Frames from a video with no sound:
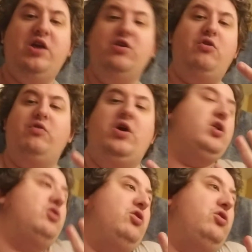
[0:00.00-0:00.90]
You don't,
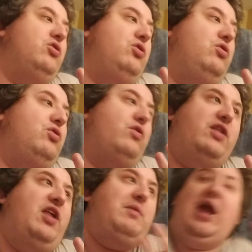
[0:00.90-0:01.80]
you don't, you, you don't
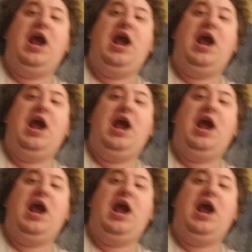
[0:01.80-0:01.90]
accept